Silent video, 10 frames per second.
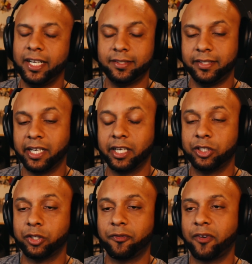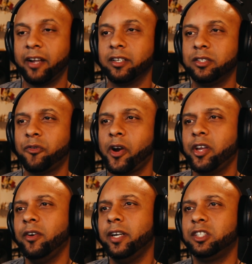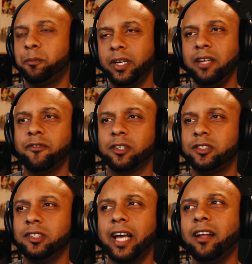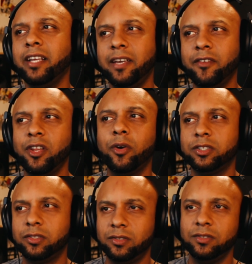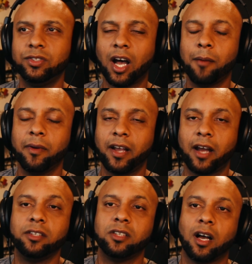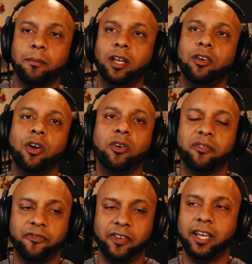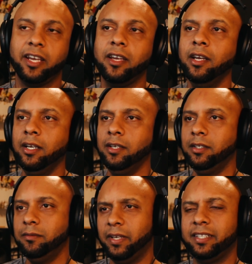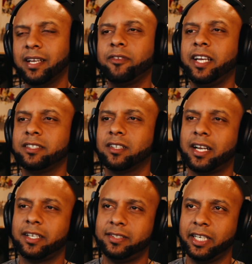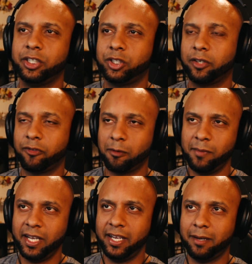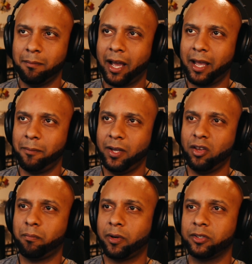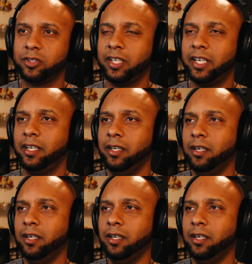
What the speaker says: signature fragrance for you. It's pretty versatile, even though it's got a dominant note of fig. It definitely has a lot of signature for me, in my opinion, personally.